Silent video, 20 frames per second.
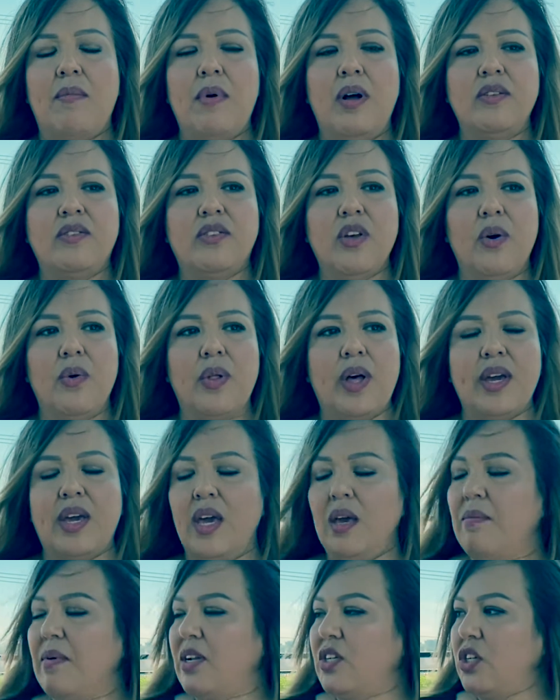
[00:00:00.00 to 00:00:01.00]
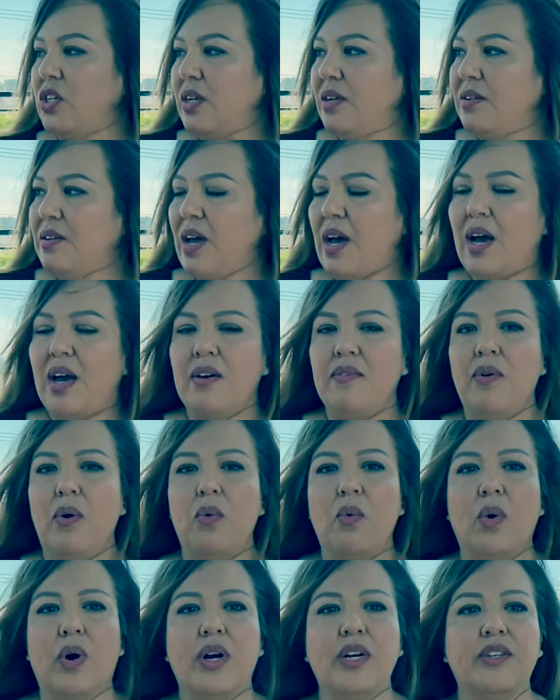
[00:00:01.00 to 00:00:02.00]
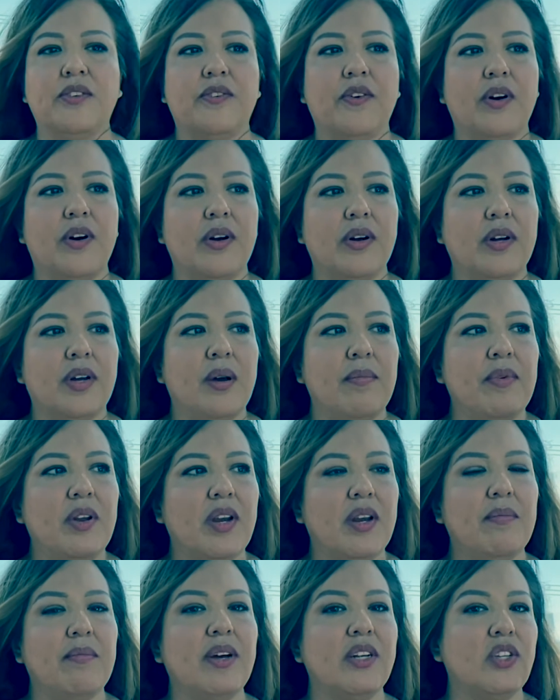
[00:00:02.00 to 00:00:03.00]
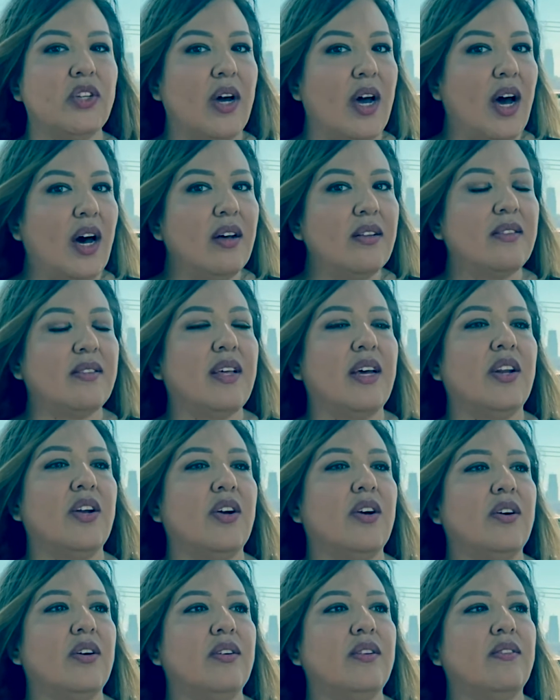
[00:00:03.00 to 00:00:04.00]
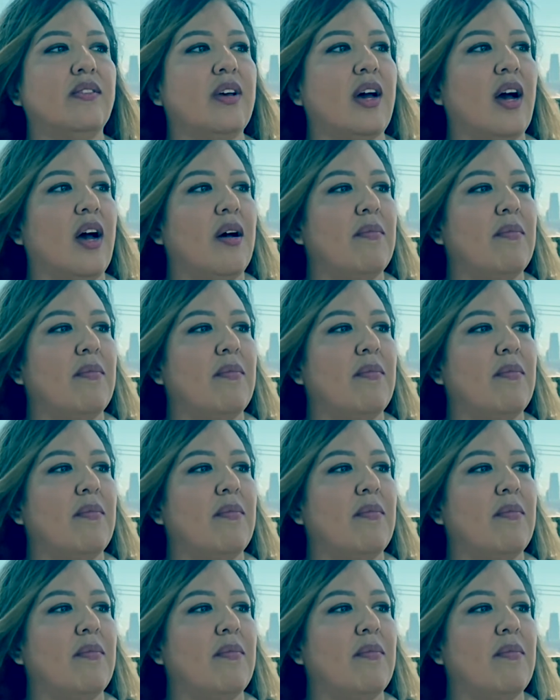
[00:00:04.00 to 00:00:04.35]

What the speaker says: So like he mentioned, I've worked for community mental health centers,